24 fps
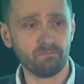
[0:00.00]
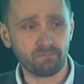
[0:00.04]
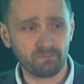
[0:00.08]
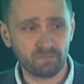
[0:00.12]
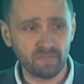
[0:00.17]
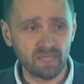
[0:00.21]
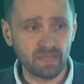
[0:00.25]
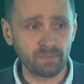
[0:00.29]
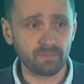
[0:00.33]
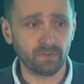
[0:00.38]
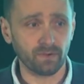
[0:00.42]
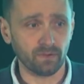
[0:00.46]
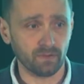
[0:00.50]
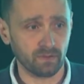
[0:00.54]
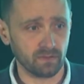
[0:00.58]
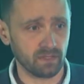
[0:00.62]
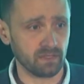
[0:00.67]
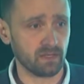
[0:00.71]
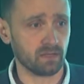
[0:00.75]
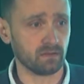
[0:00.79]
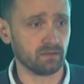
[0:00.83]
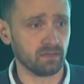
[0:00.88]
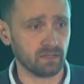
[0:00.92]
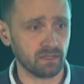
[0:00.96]
people
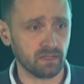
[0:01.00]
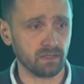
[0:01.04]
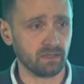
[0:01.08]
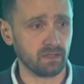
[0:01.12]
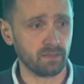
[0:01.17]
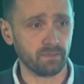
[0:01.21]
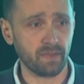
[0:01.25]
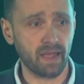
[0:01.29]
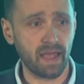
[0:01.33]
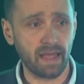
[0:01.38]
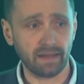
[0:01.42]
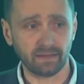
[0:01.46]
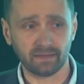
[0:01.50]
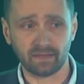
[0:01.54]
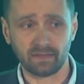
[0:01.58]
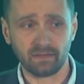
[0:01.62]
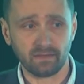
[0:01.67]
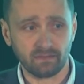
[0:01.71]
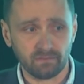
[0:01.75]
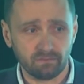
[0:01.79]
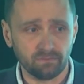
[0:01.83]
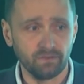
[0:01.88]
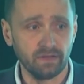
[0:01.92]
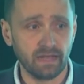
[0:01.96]
in a bank and
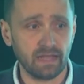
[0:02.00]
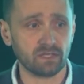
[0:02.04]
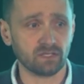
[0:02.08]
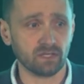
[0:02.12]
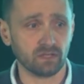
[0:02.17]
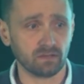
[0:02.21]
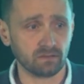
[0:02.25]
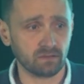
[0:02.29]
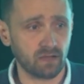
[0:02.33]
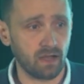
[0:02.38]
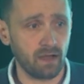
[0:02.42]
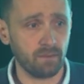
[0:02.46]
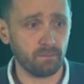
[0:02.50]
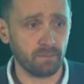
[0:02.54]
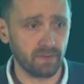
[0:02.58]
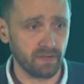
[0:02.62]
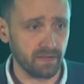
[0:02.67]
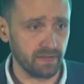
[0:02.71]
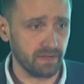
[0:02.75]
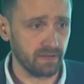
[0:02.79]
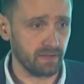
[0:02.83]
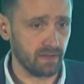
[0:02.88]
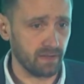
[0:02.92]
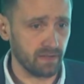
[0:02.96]
in a financial
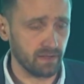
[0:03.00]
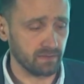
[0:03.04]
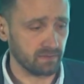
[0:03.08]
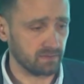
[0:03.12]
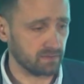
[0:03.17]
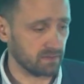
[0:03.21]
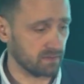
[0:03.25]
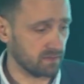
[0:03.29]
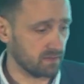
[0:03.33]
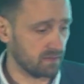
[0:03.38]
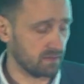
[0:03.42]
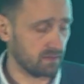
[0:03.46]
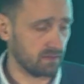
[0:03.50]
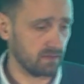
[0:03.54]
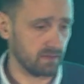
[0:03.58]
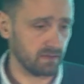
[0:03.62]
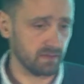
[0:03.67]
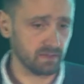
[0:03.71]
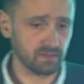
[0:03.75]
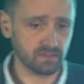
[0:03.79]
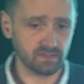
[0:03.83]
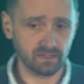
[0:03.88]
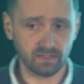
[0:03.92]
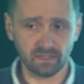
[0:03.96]
company, and
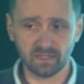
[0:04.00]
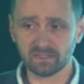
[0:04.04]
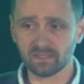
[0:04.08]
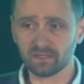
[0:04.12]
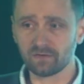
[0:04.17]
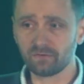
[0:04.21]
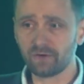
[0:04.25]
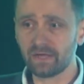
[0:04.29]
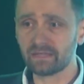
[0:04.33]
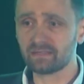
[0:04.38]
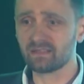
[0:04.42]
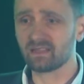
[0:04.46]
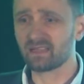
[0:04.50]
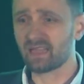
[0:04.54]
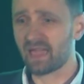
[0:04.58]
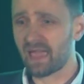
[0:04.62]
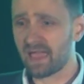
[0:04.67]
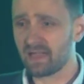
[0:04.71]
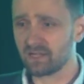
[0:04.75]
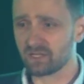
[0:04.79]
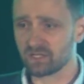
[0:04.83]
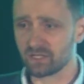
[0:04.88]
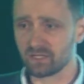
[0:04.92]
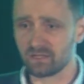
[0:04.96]
it's a great
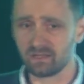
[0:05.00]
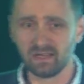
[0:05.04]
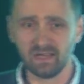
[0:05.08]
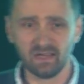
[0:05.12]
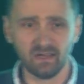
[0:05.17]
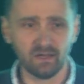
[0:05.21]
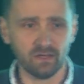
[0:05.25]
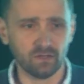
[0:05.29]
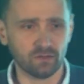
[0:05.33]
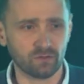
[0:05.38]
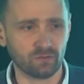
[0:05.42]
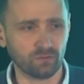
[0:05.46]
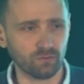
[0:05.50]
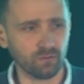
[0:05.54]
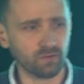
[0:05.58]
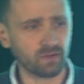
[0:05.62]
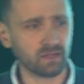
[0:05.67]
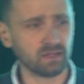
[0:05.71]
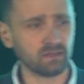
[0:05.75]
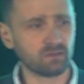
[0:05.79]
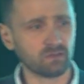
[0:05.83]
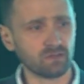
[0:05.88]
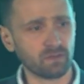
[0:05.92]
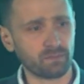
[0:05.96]
occasion to look
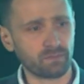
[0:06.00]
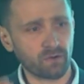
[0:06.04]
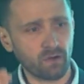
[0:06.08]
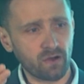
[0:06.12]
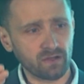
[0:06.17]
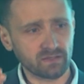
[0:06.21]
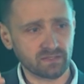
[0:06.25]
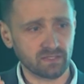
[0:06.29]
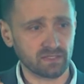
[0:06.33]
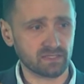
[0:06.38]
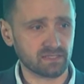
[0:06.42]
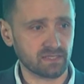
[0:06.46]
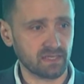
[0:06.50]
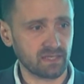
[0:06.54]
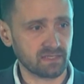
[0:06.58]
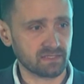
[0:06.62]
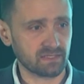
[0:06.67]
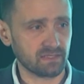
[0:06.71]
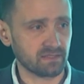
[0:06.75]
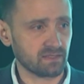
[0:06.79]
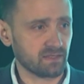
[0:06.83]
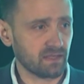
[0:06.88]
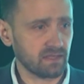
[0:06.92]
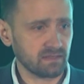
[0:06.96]
into the processes
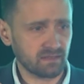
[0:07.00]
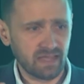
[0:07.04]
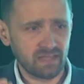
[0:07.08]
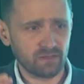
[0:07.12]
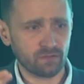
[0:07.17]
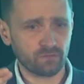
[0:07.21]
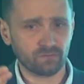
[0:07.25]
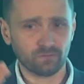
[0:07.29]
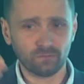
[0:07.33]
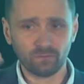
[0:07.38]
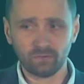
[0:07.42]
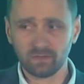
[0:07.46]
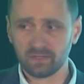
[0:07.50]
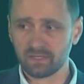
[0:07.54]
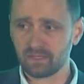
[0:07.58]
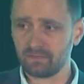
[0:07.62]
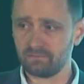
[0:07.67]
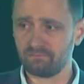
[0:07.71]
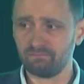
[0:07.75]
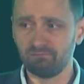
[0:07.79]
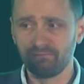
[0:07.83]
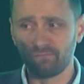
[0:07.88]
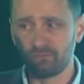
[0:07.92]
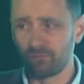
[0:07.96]
and kind of do a
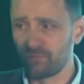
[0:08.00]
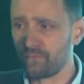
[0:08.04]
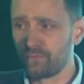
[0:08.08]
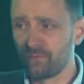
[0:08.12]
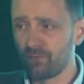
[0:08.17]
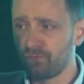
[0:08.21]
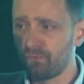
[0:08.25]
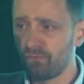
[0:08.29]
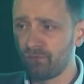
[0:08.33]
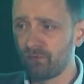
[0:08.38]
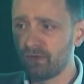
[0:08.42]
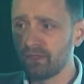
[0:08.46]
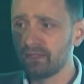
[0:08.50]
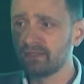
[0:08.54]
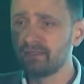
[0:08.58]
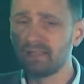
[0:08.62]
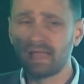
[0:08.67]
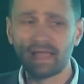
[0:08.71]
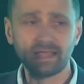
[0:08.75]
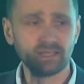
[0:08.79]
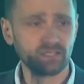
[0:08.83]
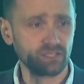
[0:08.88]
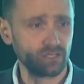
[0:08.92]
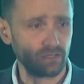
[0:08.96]

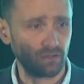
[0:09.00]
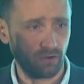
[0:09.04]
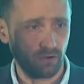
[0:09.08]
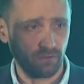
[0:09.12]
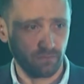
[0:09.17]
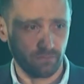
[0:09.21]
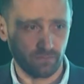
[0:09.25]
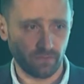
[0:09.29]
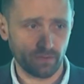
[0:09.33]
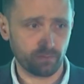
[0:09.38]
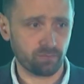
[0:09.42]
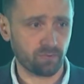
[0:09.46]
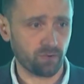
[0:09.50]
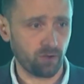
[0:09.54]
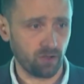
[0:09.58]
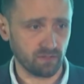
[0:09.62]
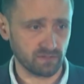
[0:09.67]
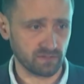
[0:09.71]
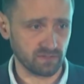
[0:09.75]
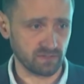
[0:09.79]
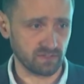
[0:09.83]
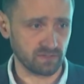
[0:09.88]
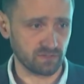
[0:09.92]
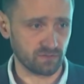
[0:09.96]
validation of the
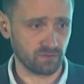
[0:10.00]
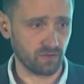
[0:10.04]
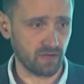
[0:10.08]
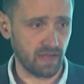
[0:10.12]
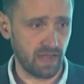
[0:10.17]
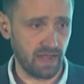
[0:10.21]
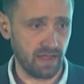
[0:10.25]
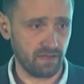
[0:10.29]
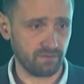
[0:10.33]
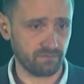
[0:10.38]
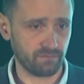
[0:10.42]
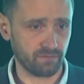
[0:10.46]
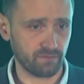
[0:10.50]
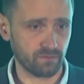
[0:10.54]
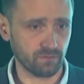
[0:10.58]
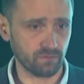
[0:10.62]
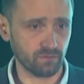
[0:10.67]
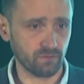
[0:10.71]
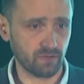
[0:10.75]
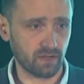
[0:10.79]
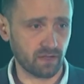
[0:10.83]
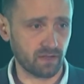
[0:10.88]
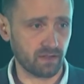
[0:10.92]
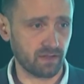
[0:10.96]
processes you have. You
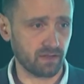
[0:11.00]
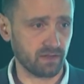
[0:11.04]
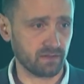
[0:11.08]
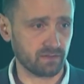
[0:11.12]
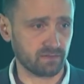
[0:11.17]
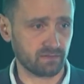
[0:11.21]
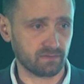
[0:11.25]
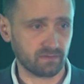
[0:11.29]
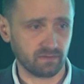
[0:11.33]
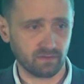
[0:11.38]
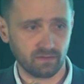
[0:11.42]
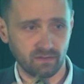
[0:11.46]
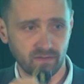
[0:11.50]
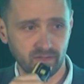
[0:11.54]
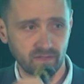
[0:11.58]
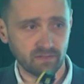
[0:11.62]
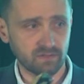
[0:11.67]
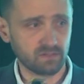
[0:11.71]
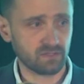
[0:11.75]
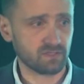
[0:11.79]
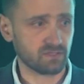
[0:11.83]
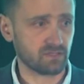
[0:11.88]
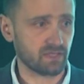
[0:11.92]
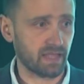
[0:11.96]
look at
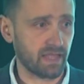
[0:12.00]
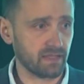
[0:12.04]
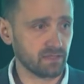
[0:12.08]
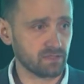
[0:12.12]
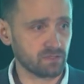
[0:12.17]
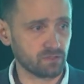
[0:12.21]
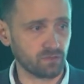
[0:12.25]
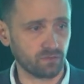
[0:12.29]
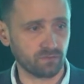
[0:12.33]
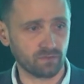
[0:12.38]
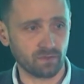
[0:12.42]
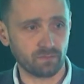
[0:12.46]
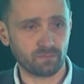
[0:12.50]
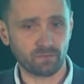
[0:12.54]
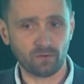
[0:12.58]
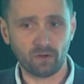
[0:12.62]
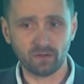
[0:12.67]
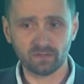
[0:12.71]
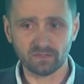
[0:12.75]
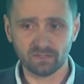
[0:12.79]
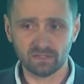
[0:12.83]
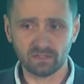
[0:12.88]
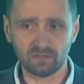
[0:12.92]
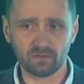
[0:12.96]
each stage of the
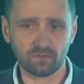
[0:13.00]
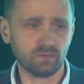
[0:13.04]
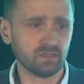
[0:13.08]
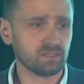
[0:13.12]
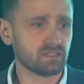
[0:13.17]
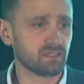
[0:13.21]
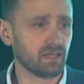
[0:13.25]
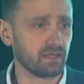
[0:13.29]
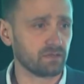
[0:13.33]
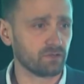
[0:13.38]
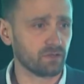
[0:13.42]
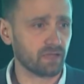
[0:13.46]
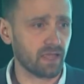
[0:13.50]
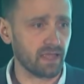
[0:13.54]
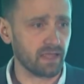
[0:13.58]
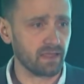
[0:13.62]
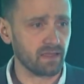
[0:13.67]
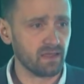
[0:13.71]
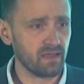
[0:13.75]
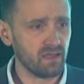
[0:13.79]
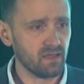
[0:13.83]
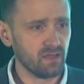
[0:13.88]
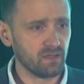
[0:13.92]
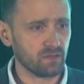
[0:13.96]
process and you decide, okay,
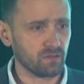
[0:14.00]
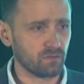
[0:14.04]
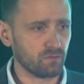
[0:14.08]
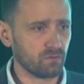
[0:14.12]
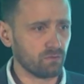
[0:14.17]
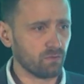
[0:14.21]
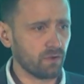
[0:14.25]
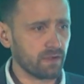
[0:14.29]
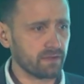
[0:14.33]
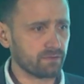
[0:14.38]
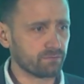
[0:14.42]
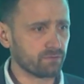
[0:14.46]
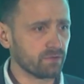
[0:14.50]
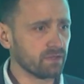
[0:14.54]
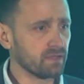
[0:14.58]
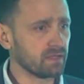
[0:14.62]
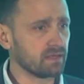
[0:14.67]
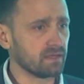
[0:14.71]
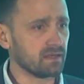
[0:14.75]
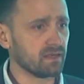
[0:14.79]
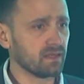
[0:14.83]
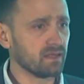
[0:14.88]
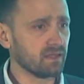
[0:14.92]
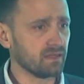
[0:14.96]
do I really
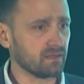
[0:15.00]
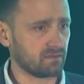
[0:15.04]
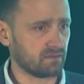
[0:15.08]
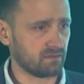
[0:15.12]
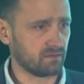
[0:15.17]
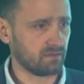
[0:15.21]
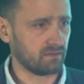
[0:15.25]
need